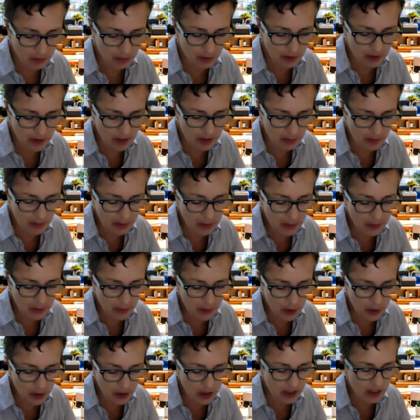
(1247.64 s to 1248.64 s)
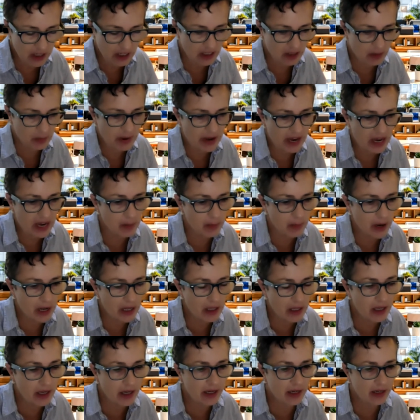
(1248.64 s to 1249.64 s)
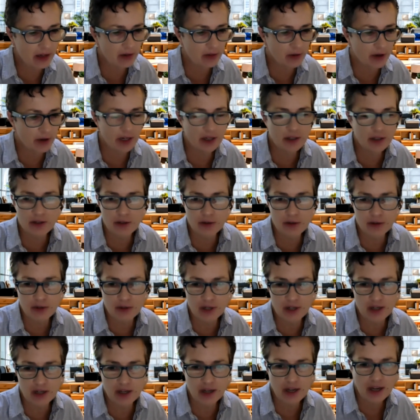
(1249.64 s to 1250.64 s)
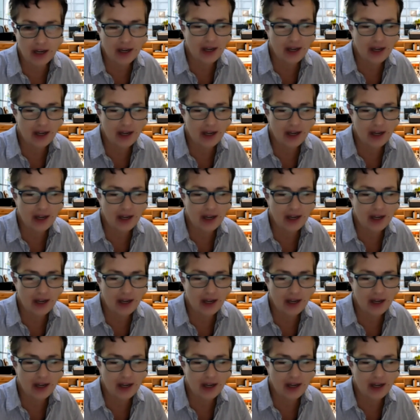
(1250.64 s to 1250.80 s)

sometimes refer to this as a bad ballet, right? So it's like